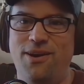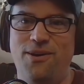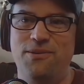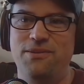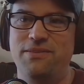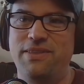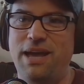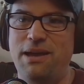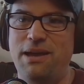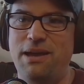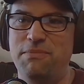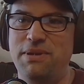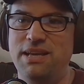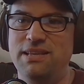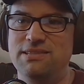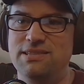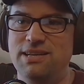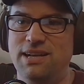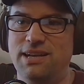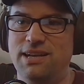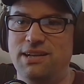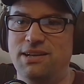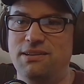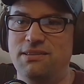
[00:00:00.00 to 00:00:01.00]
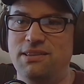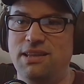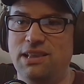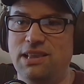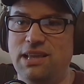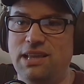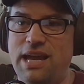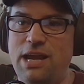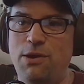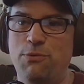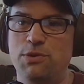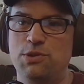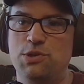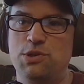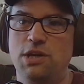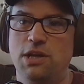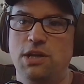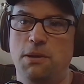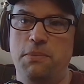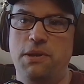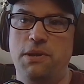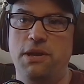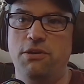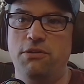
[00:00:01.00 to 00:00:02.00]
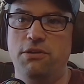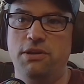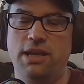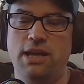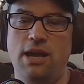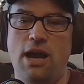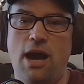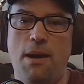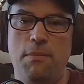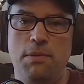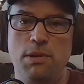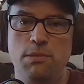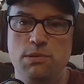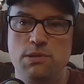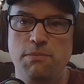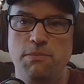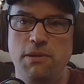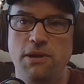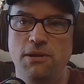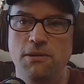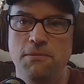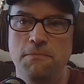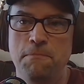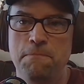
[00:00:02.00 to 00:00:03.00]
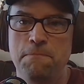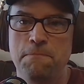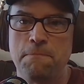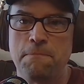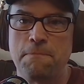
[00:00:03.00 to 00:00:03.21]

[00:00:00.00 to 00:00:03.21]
That means that the language can appear in the omnibus bill,